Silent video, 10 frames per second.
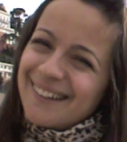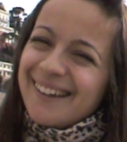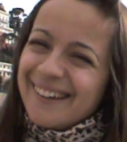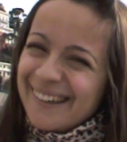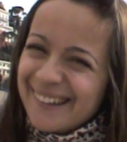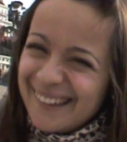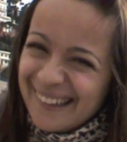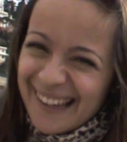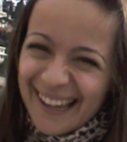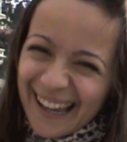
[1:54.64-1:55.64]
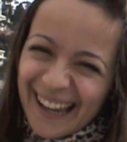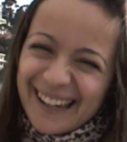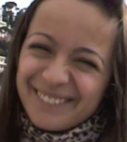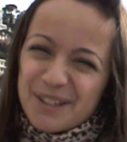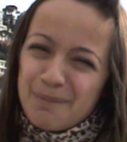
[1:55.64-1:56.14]

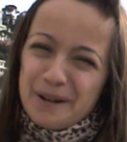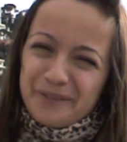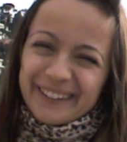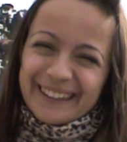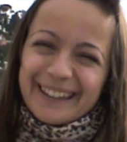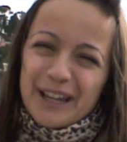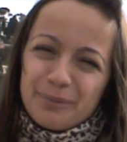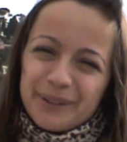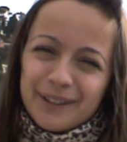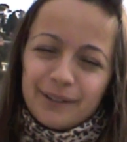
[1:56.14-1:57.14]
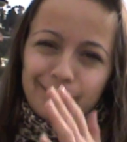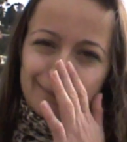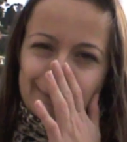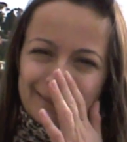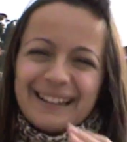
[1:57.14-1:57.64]
It was a bit of a kick up that,
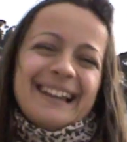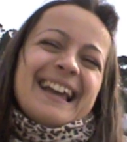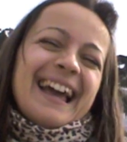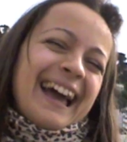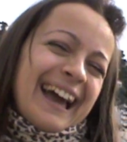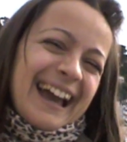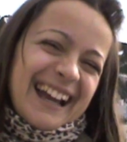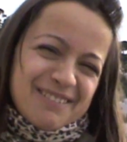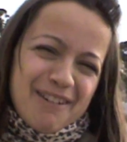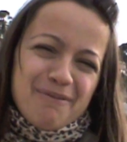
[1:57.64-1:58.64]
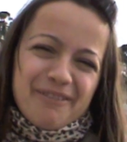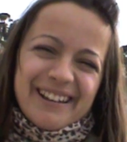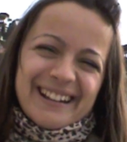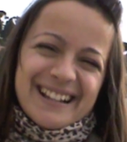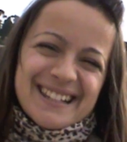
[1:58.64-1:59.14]
and it made me
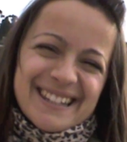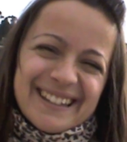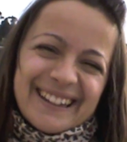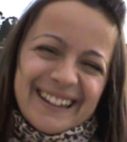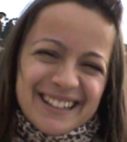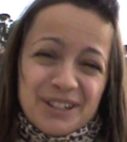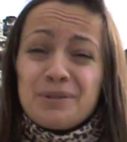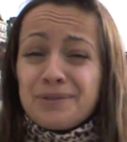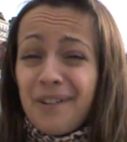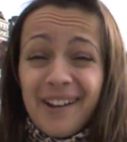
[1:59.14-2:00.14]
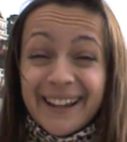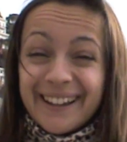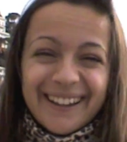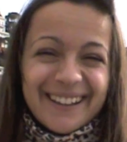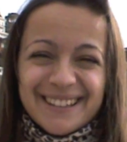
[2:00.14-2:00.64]
realize that she was right.
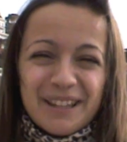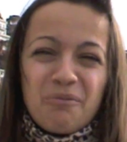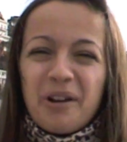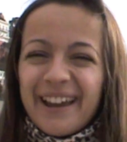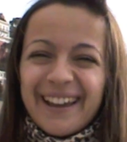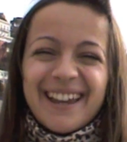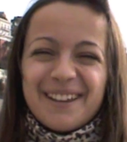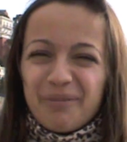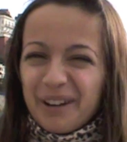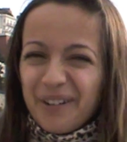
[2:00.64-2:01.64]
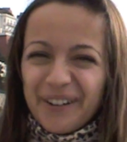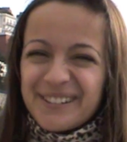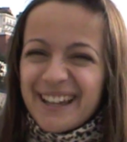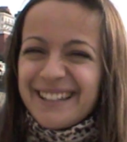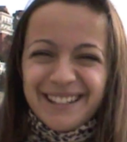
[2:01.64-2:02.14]
Somewhere in my
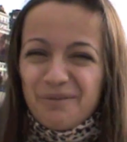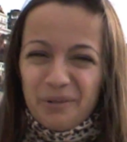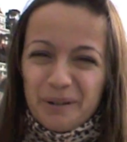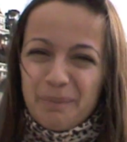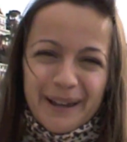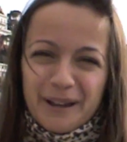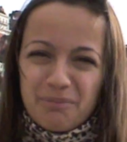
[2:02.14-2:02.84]
world, I didn't want to pay